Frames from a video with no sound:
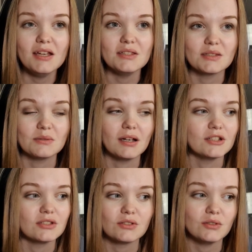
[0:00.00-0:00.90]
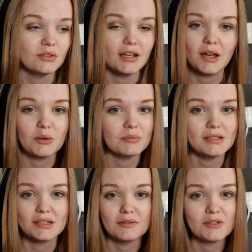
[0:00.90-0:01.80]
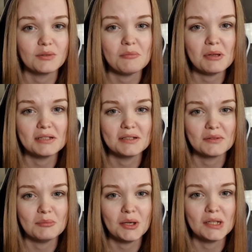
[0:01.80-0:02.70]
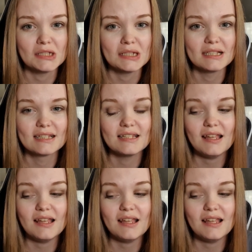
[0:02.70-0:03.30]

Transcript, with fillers: so I just couldn't help myself, so I made another purchase.